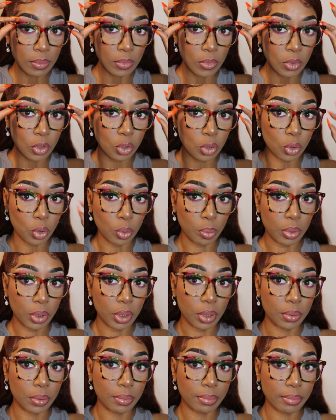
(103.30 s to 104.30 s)
Super
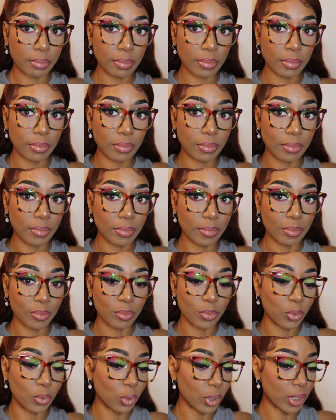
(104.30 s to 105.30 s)
cute.
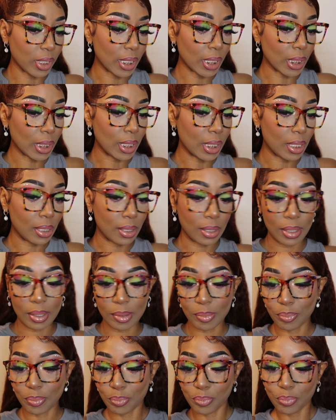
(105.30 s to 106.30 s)
Really digging these.
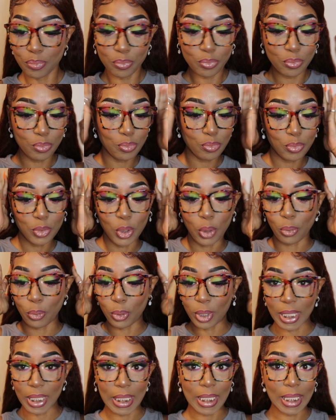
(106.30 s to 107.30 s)

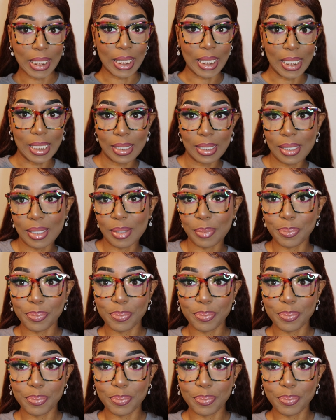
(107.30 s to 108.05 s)
Really digging these.